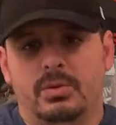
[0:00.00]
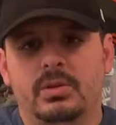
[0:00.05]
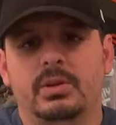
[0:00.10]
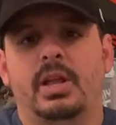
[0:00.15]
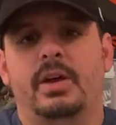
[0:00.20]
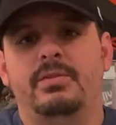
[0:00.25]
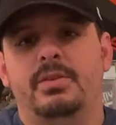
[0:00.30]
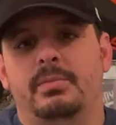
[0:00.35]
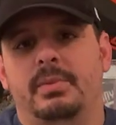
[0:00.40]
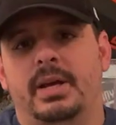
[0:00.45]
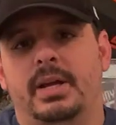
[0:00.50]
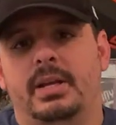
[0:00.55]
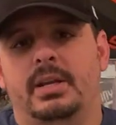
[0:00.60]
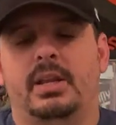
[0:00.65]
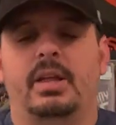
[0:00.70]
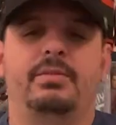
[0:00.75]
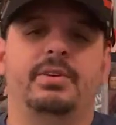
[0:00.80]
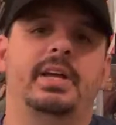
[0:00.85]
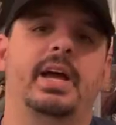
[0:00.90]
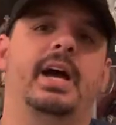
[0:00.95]
love you, man.
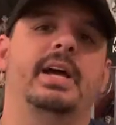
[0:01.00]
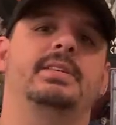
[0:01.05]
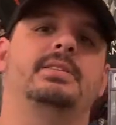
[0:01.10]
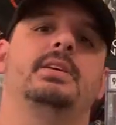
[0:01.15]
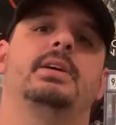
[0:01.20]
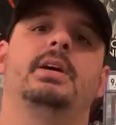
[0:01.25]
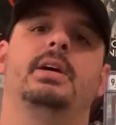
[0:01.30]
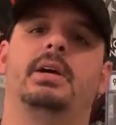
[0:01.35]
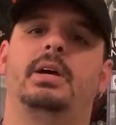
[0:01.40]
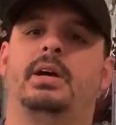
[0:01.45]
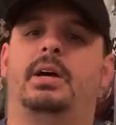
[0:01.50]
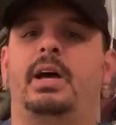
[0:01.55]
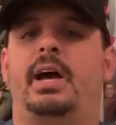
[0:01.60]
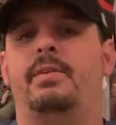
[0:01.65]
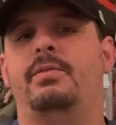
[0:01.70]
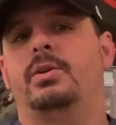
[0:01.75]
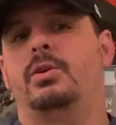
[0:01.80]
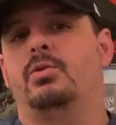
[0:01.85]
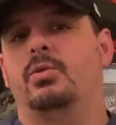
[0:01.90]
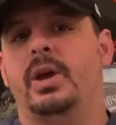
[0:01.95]
Love you guys.
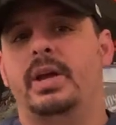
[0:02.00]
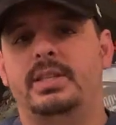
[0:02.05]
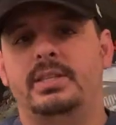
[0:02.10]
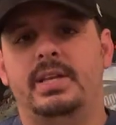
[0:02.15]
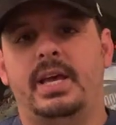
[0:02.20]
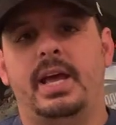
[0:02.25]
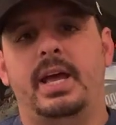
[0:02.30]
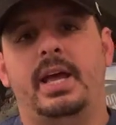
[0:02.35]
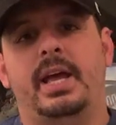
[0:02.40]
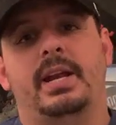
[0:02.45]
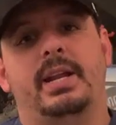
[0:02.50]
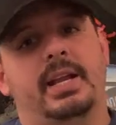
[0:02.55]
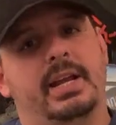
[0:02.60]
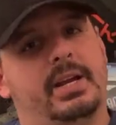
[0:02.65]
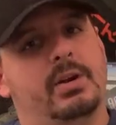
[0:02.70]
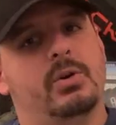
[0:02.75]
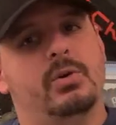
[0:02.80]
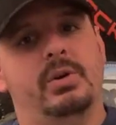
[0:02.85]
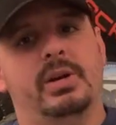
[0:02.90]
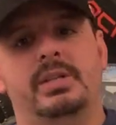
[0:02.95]
Have a great day, and
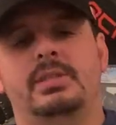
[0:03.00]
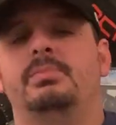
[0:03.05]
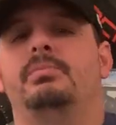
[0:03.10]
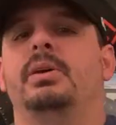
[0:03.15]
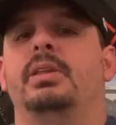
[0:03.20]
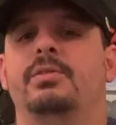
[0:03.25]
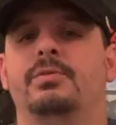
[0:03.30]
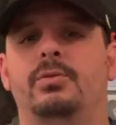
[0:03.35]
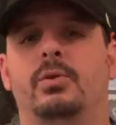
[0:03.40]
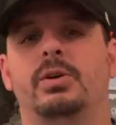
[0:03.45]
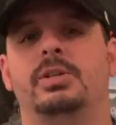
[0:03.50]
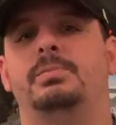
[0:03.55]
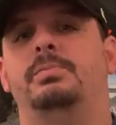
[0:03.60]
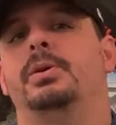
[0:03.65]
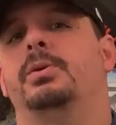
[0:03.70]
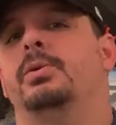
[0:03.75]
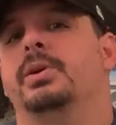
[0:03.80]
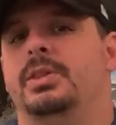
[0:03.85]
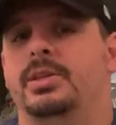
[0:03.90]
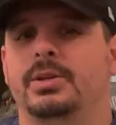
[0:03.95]
like always, may the Force
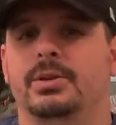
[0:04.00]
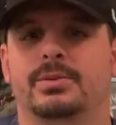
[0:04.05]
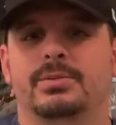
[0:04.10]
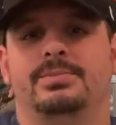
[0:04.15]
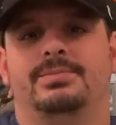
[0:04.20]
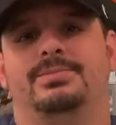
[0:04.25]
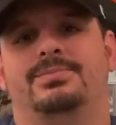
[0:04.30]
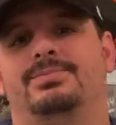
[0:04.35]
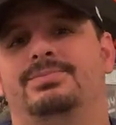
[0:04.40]
be with you.